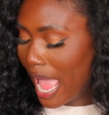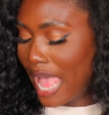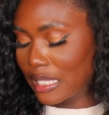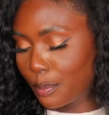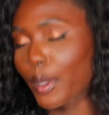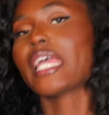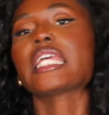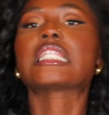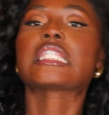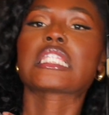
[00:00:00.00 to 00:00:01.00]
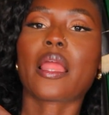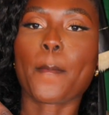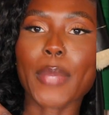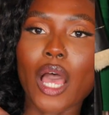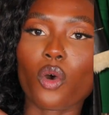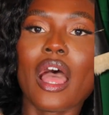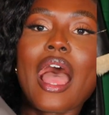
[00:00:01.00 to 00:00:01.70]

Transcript: It has buttons and a belt.